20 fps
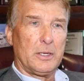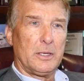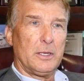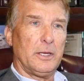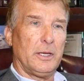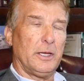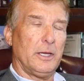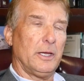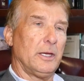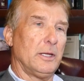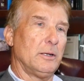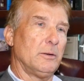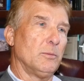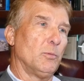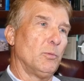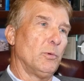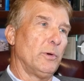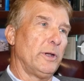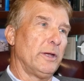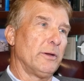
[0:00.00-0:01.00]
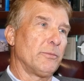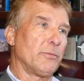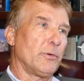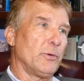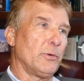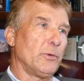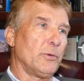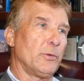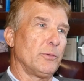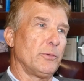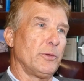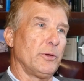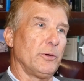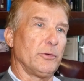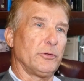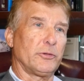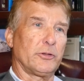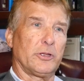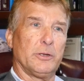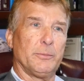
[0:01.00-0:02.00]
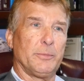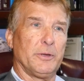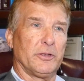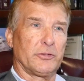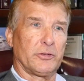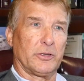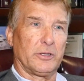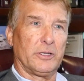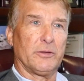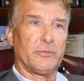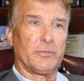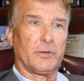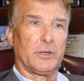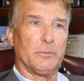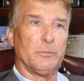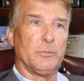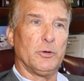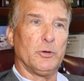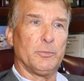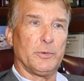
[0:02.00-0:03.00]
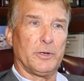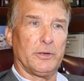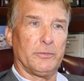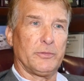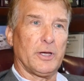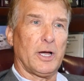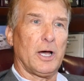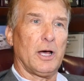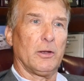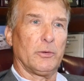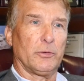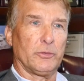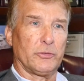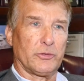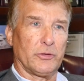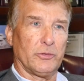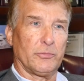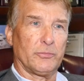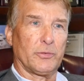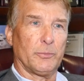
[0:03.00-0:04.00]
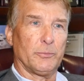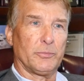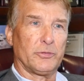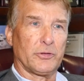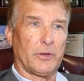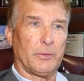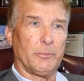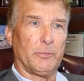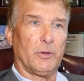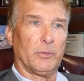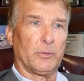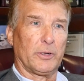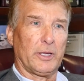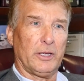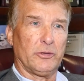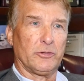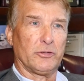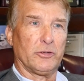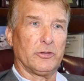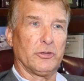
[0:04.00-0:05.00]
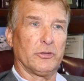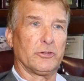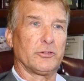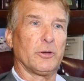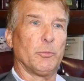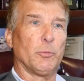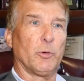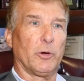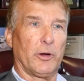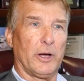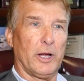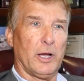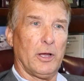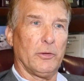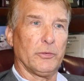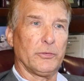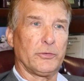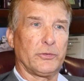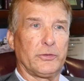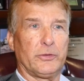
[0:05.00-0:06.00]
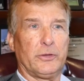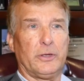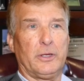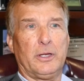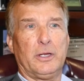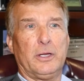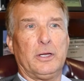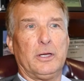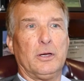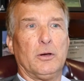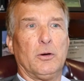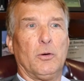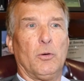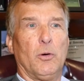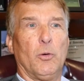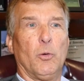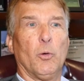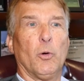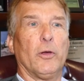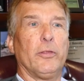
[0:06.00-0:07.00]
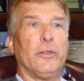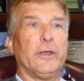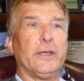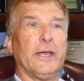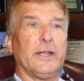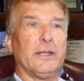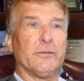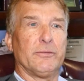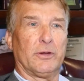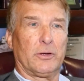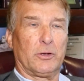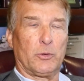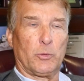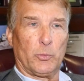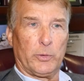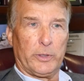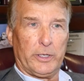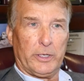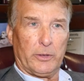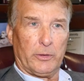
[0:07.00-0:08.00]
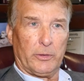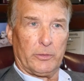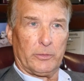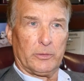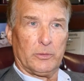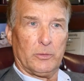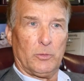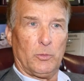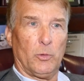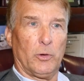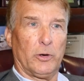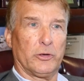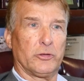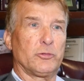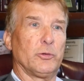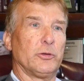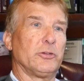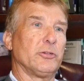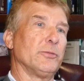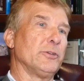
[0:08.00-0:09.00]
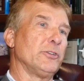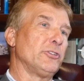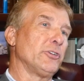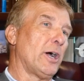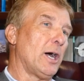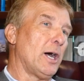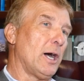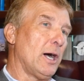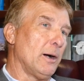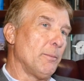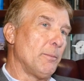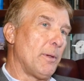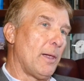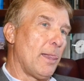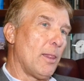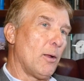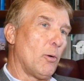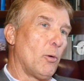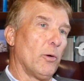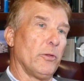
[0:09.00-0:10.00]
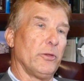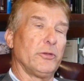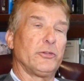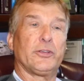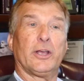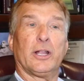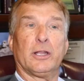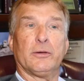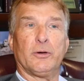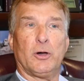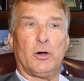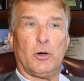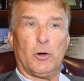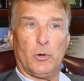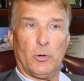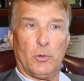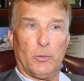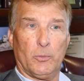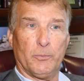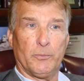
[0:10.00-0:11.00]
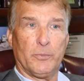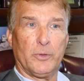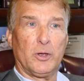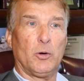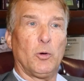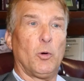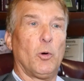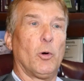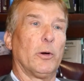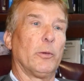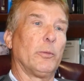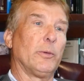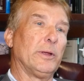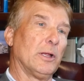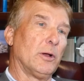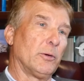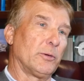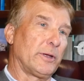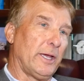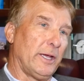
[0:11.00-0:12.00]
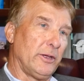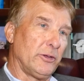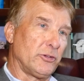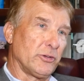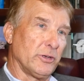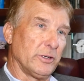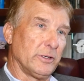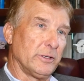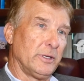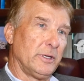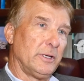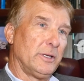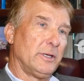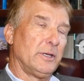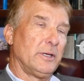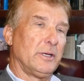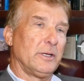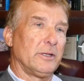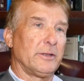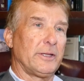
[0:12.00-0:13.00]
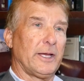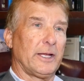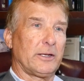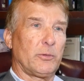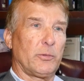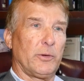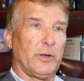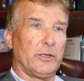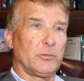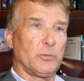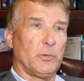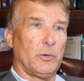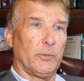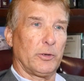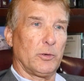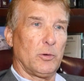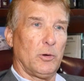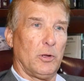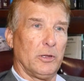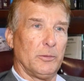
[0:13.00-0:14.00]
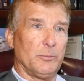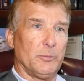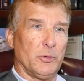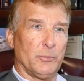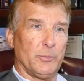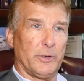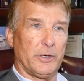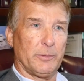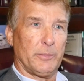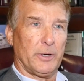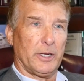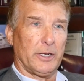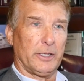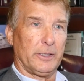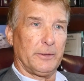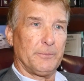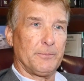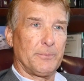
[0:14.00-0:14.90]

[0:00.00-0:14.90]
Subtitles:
And whenever there's going to be a significant movement of dollars from some location to somewhere else, or the end of a career, or a switch of a job, or the sale of a home, or a relocation, that creates what we call a movement of money.